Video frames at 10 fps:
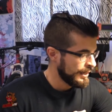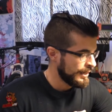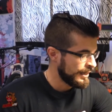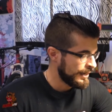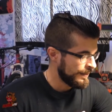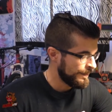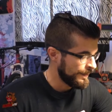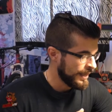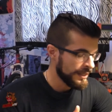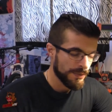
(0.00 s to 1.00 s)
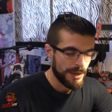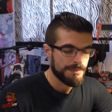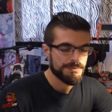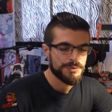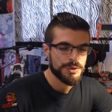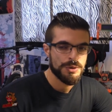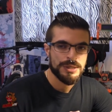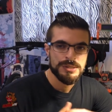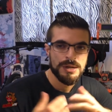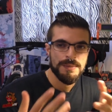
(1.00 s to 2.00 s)
Anyway, so
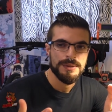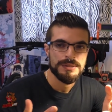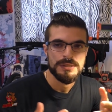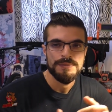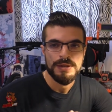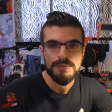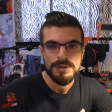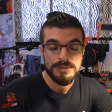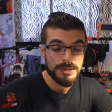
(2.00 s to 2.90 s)
let's talk about the stuff that I wanted